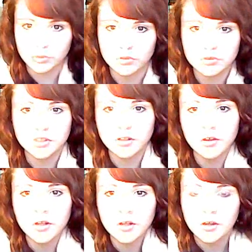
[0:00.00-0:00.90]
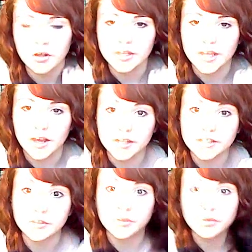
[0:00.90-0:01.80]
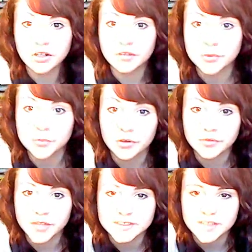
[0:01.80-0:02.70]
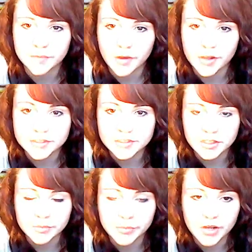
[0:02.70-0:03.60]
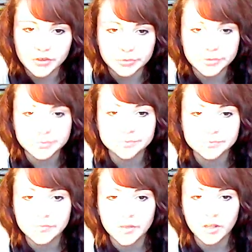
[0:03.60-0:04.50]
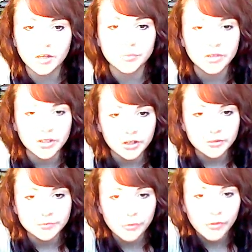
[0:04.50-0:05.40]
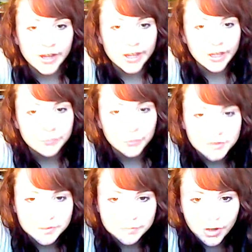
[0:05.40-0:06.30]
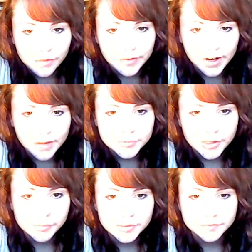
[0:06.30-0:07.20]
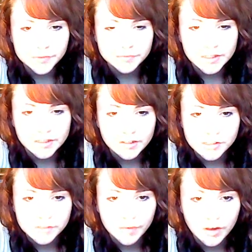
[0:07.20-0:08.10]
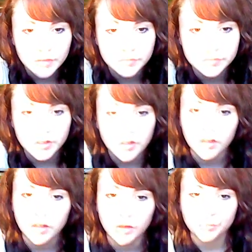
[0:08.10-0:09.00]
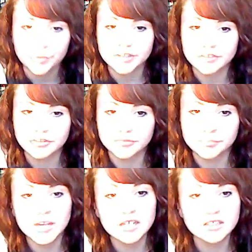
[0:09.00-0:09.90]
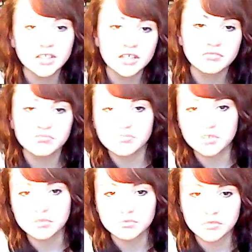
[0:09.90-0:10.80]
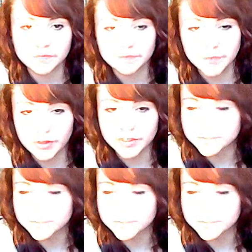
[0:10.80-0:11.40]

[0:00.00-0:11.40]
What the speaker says: more, so yeah, I can do a review of this if I decide to buy a tub. For a 45-gram tub, it's $15.95, which makes it the third